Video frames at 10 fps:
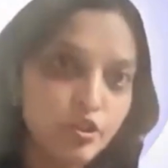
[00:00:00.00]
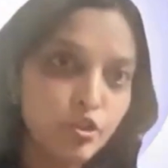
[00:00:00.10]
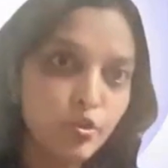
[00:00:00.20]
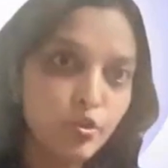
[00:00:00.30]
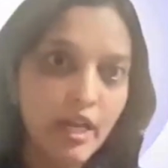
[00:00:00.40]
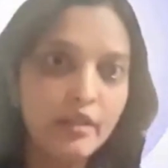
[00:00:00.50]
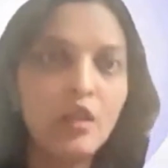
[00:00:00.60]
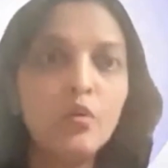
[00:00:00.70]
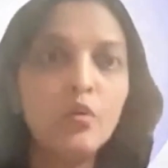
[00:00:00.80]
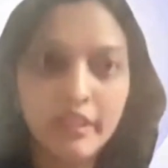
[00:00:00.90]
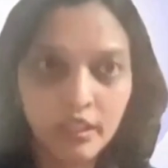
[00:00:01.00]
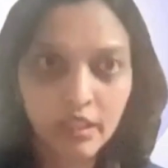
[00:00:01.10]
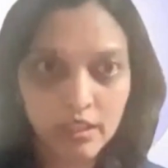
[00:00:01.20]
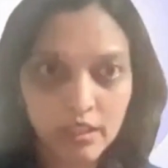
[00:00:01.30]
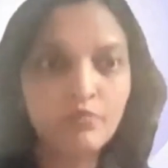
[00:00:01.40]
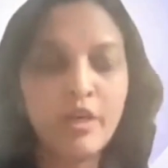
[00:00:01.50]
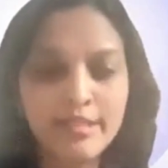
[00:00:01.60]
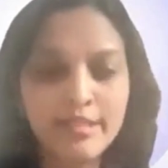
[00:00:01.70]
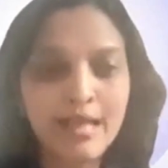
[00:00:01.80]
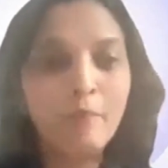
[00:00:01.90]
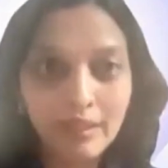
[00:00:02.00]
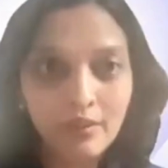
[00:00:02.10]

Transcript: associated with girls, for example,